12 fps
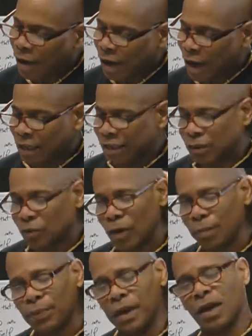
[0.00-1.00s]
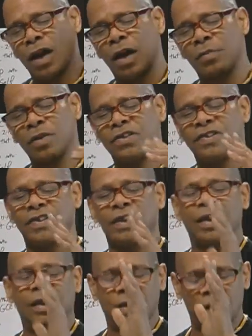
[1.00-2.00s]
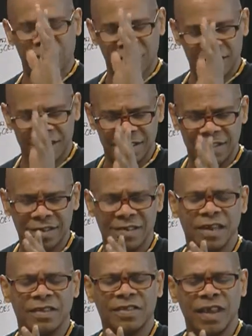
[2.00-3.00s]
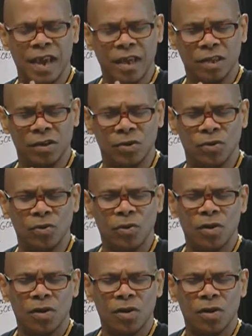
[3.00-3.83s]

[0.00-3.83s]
I just want to pay homage to that goddess, say thank you